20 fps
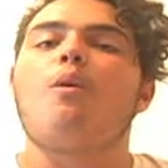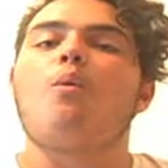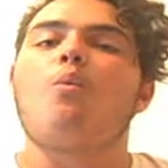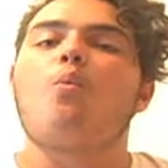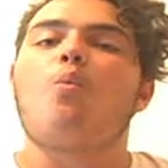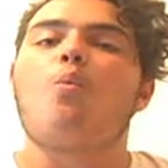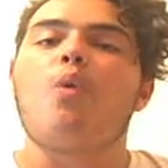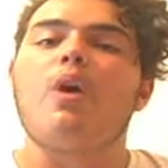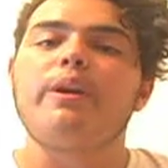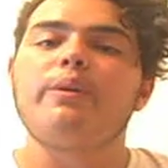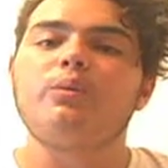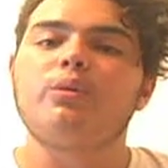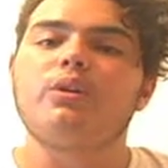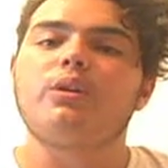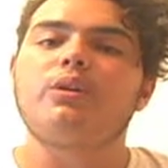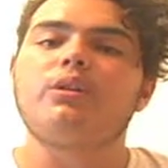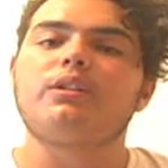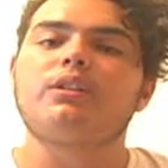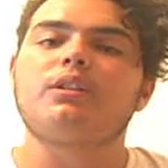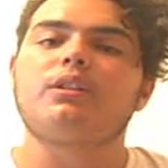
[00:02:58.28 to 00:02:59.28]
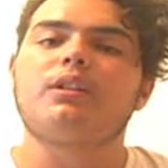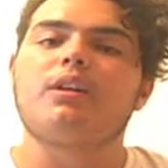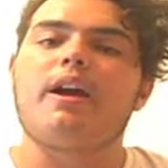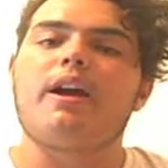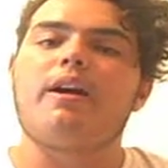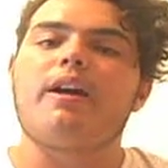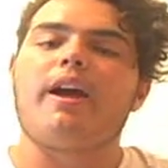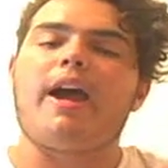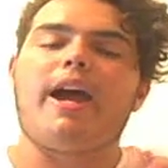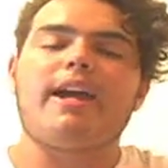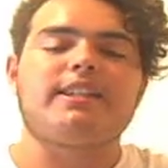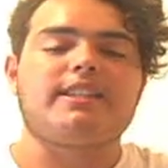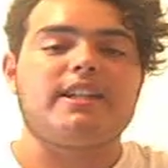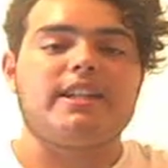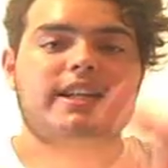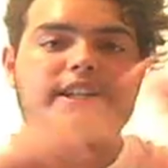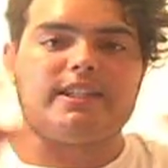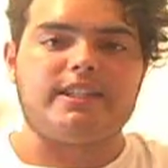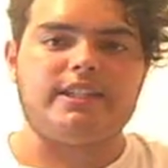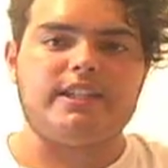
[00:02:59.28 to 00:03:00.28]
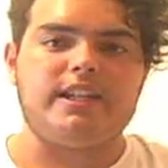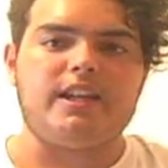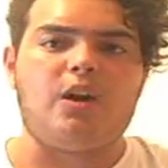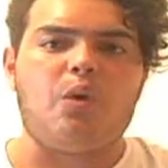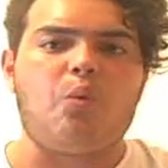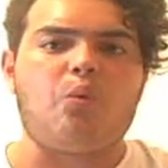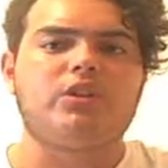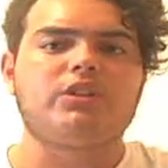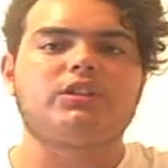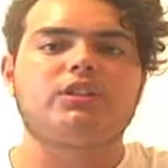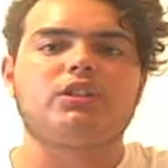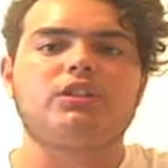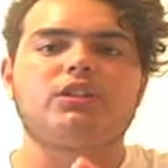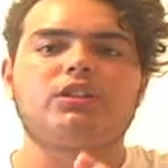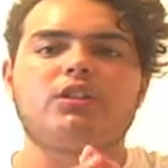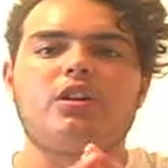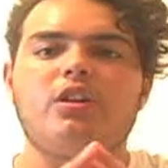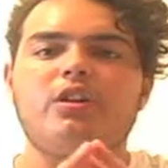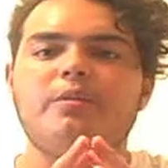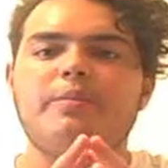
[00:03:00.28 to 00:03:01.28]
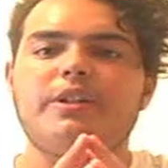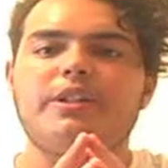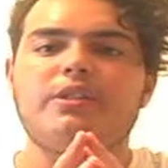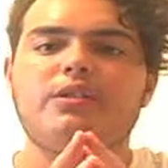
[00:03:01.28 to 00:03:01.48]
One World as an idea was going to be